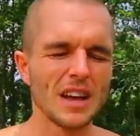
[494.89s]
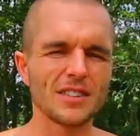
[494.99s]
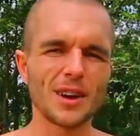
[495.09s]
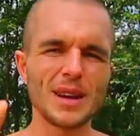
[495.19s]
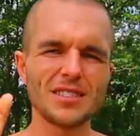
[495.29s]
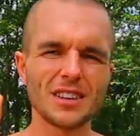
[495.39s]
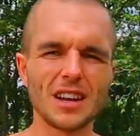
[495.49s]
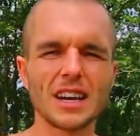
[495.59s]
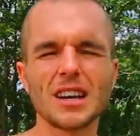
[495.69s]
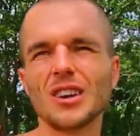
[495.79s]
So he isn't
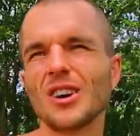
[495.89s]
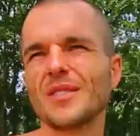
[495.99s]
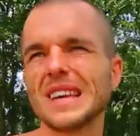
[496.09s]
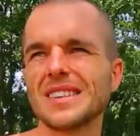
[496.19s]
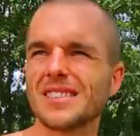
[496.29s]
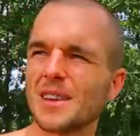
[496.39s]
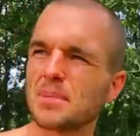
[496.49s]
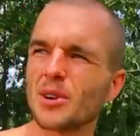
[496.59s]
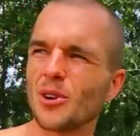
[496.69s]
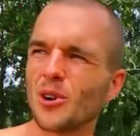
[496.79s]
like a lot of these
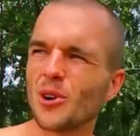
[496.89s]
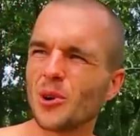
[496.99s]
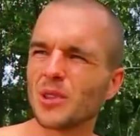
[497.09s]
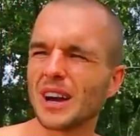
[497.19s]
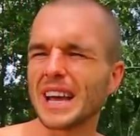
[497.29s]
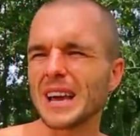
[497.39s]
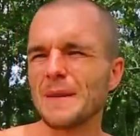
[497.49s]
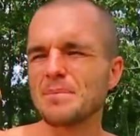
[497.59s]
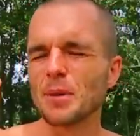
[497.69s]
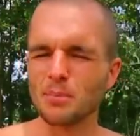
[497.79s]
typical like
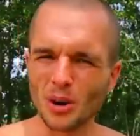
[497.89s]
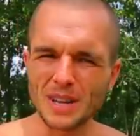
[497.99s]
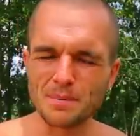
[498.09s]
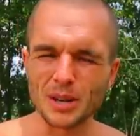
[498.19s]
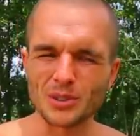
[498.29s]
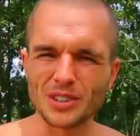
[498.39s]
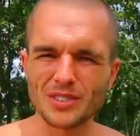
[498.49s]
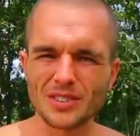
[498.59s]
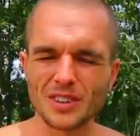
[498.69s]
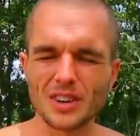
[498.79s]

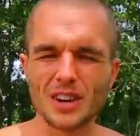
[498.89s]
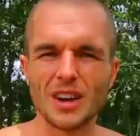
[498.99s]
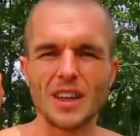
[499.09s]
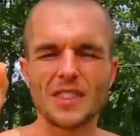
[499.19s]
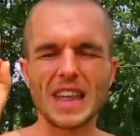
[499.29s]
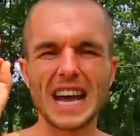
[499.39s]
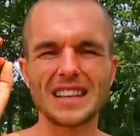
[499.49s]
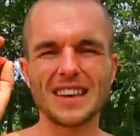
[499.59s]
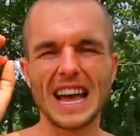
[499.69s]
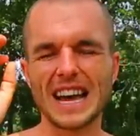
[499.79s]
bodybuilders
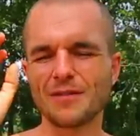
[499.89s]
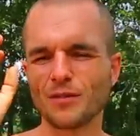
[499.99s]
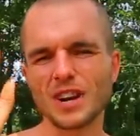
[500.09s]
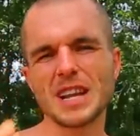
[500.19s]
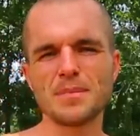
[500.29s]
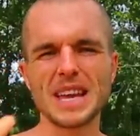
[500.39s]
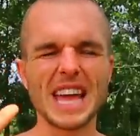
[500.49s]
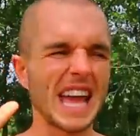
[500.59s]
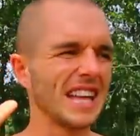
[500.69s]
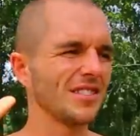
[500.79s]
that have really
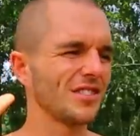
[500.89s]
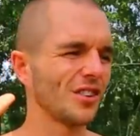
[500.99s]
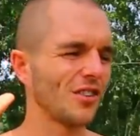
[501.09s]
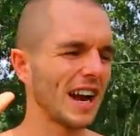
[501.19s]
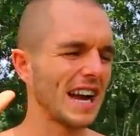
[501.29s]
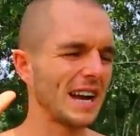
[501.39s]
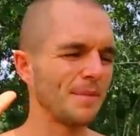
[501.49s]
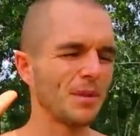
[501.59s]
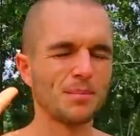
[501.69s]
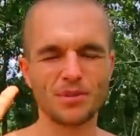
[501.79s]
big
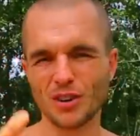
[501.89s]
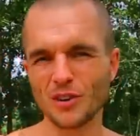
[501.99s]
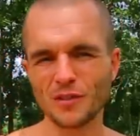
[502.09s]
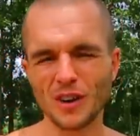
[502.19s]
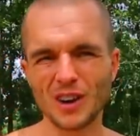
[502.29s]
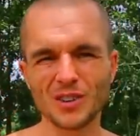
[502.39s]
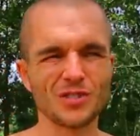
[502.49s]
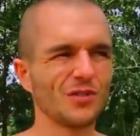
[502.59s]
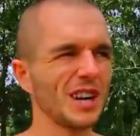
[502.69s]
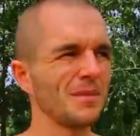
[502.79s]
Instagram
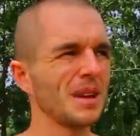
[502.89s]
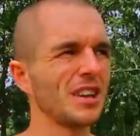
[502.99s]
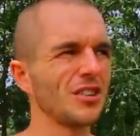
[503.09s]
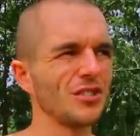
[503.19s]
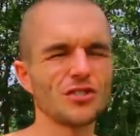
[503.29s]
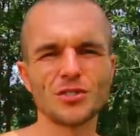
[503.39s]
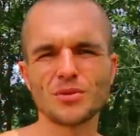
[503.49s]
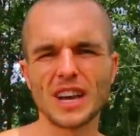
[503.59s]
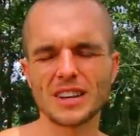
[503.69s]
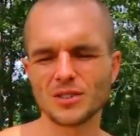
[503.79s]
profiles and really big YouTube
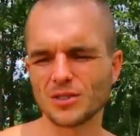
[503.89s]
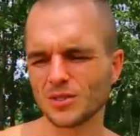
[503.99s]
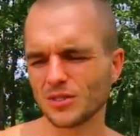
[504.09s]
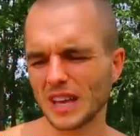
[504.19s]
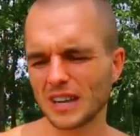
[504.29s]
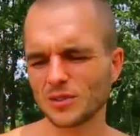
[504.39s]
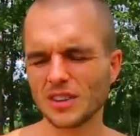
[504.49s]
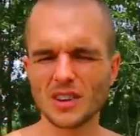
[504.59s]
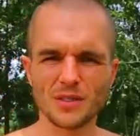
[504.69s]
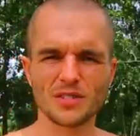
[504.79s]
channels and all
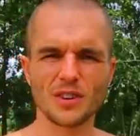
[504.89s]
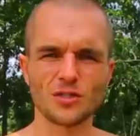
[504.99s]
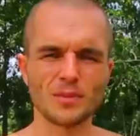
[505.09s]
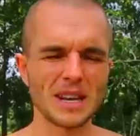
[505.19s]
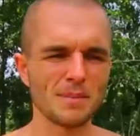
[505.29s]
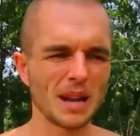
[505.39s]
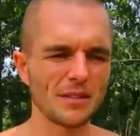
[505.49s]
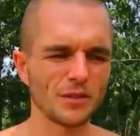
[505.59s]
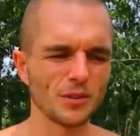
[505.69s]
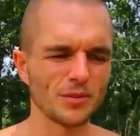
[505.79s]
these other social media
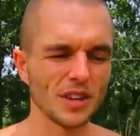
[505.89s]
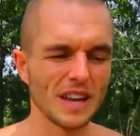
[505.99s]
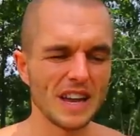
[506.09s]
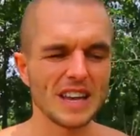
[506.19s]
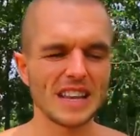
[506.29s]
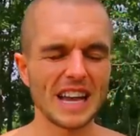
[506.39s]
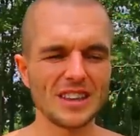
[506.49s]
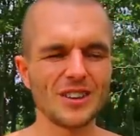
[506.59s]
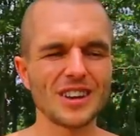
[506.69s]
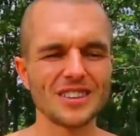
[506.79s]
platforms that
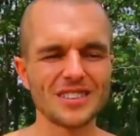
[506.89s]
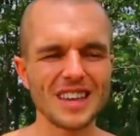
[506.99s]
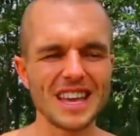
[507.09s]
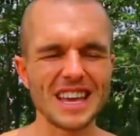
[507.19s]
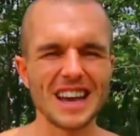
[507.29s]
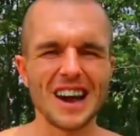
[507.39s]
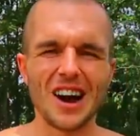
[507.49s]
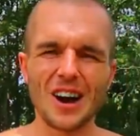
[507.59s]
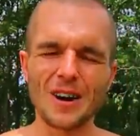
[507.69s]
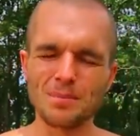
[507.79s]
you can see
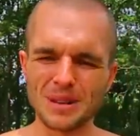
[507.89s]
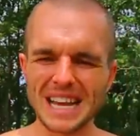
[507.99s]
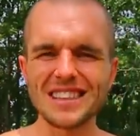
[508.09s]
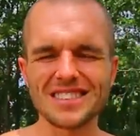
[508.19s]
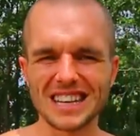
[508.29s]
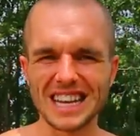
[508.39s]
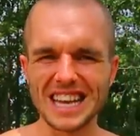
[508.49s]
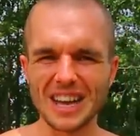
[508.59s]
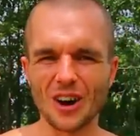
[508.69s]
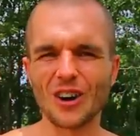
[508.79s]
are
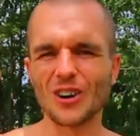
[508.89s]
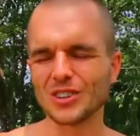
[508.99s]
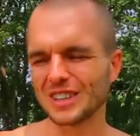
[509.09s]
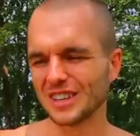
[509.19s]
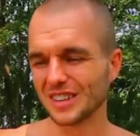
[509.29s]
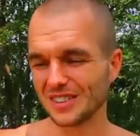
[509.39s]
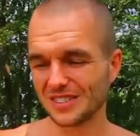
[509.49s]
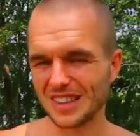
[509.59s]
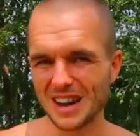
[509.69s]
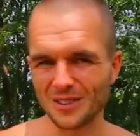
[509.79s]
blatantly on
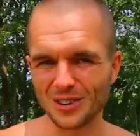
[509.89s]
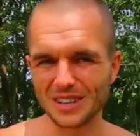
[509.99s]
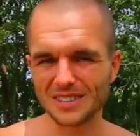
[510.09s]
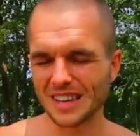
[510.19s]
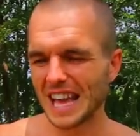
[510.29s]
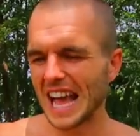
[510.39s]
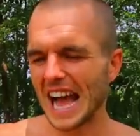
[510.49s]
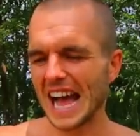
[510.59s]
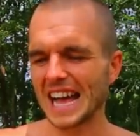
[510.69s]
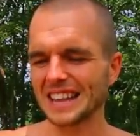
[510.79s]
steroids,
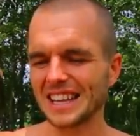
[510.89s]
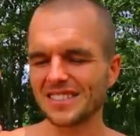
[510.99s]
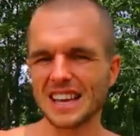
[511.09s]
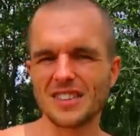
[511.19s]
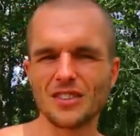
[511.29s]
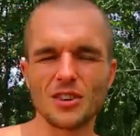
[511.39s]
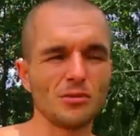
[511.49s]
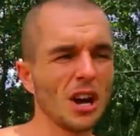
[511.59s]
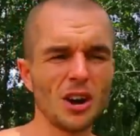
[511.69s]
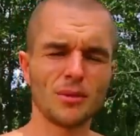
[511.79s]
and they say to
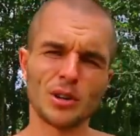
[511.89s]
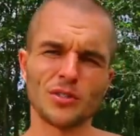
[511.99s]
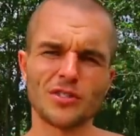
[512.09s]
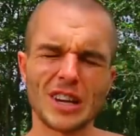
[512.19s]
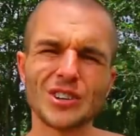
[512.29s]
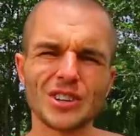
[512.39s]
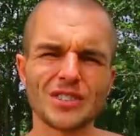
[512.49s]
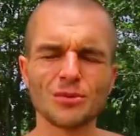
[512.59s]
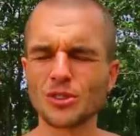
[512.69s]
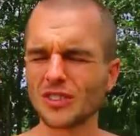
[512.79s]
you, no, I'm not on
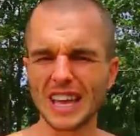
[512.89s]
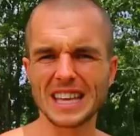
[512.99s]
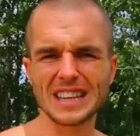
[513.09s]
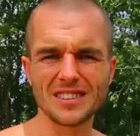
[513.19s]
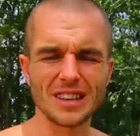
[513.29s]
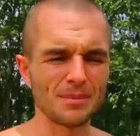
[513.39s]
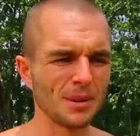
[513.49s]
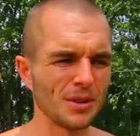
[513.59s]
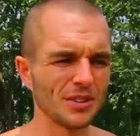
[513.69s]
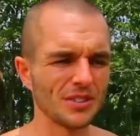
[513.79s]
steroids, I'm just taking these
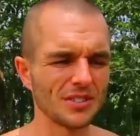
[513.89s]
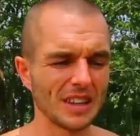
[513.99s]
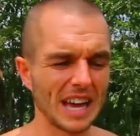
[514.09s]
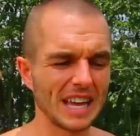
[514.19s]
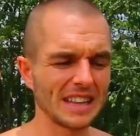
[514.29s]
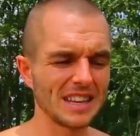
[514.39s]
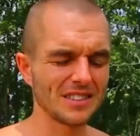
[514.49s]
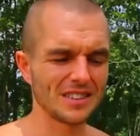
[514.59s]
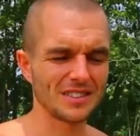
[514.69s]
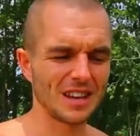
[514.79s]
supplements, and
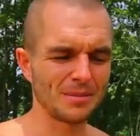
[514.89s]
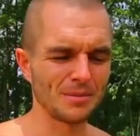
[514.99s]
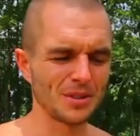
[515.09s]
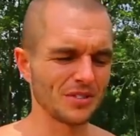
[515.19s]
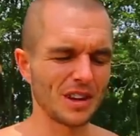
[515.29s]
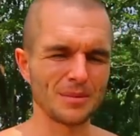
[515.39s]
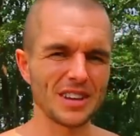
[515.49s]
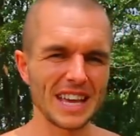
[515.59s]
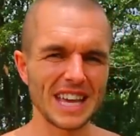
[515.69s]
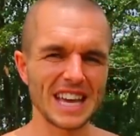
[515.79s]
these are the supplements that I'm
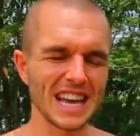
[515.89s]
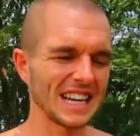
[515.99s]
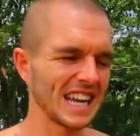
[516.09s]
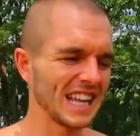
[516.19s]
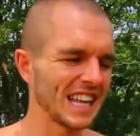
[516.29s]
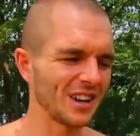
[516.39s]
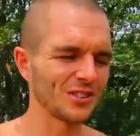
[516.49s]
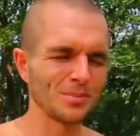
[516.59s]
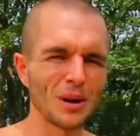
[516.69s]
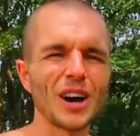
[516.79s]
taking, and here they
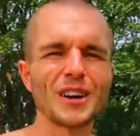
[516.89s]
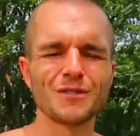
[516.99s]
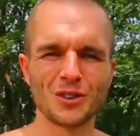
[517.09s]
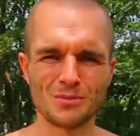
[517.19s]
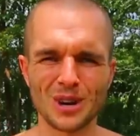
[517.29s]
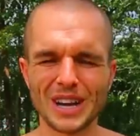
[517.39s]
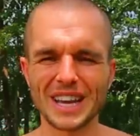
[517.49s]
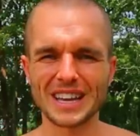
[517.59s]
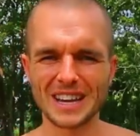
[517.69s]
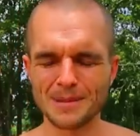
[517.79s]
are to buy through
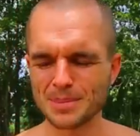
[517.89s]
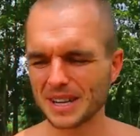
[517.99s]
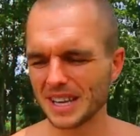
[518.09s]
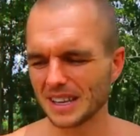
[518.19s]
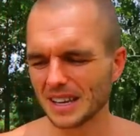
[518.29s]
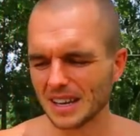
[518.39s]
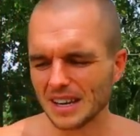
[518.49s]
my company.